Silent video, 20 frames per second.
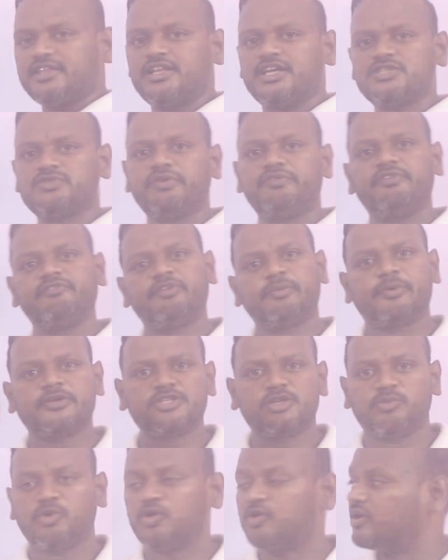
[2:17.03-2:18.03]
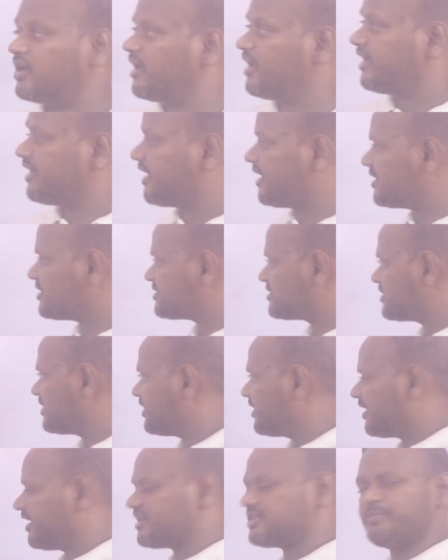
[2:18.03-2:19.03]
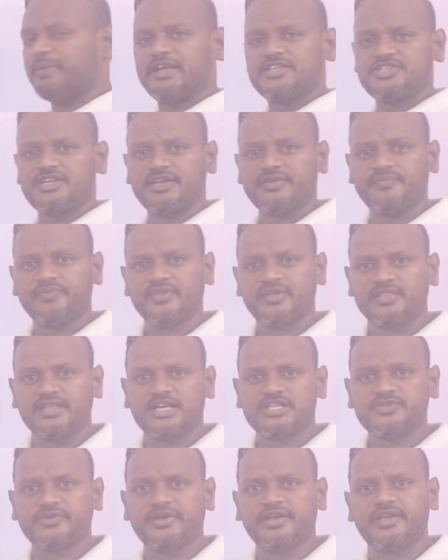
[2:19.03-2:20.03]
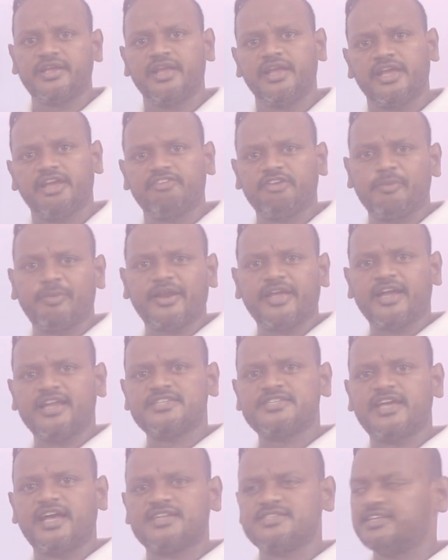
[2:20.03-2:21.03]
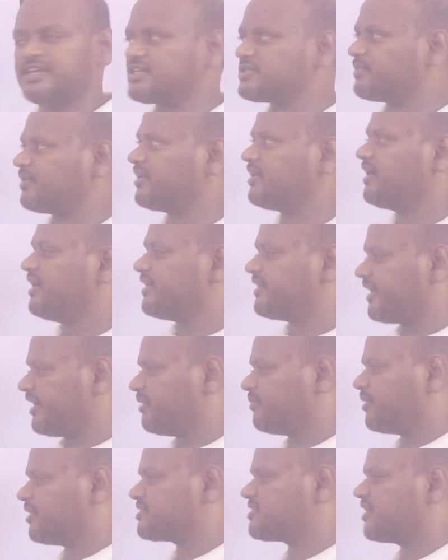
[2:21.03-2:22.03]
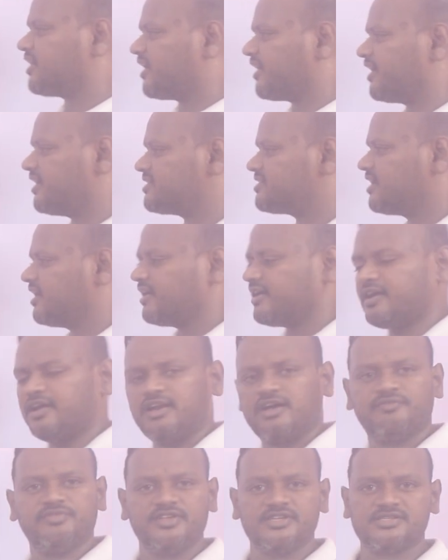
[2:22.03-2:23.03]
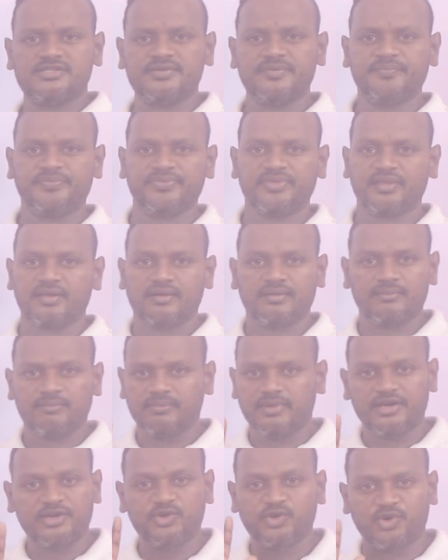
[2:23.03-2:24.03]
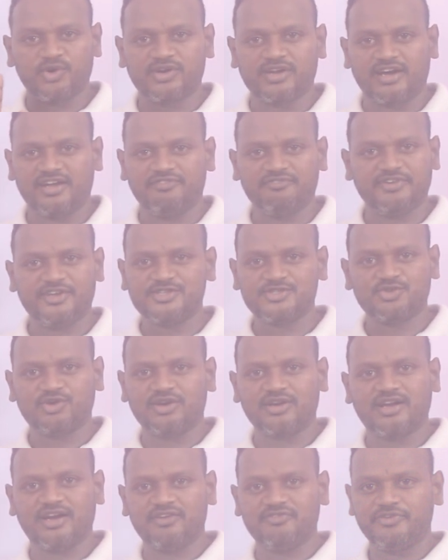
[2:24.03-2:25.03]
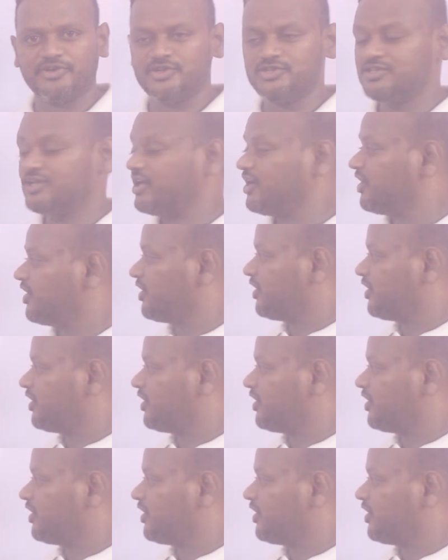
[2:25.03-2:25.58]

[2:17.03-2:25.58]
That's why 50% more. Yes, it is matching. That's why everybody can say answer is what? 10% or else and of this. But don't confuse, don't confuse.